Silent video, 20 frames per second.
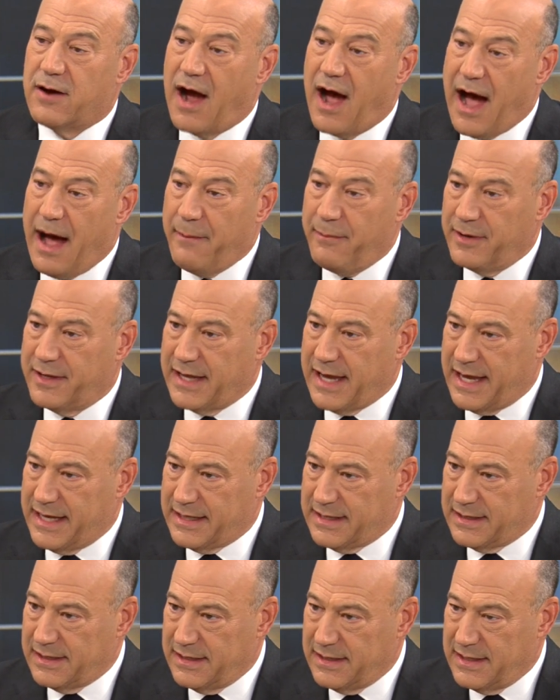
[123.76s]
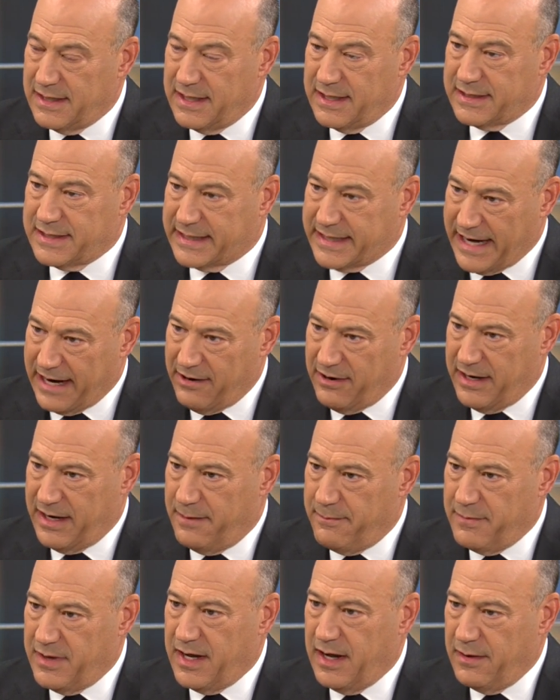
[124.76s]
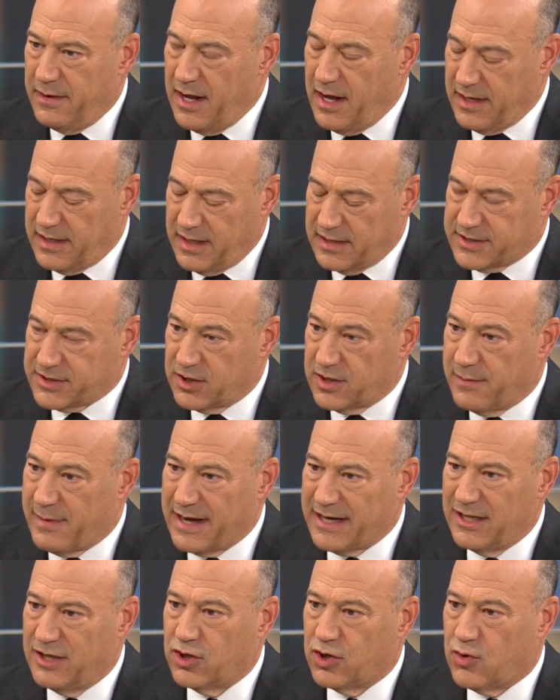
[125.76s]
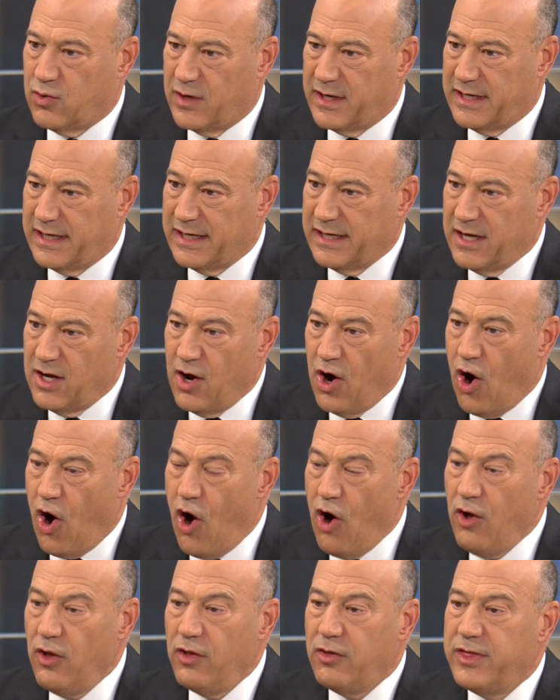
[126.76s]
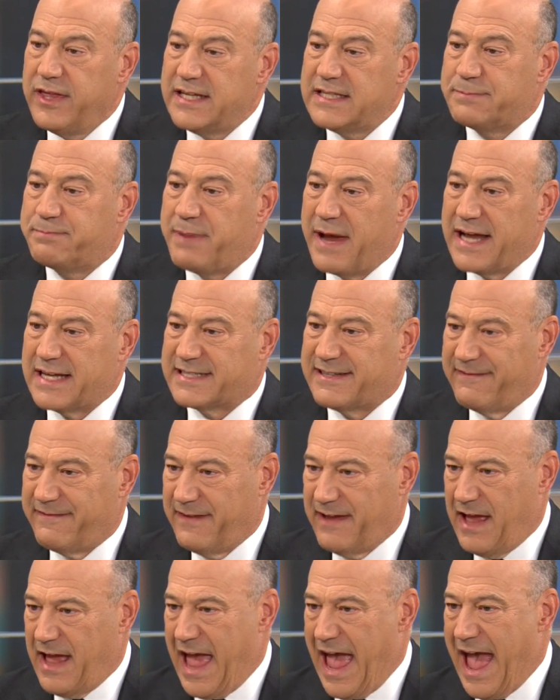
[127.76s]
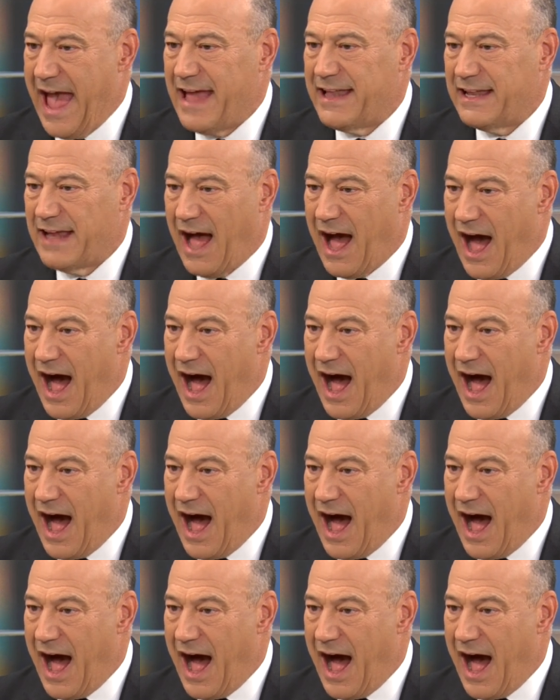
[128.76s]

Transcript: are obligated to carry a, a, a certain amount of liquidity. All of these banks have had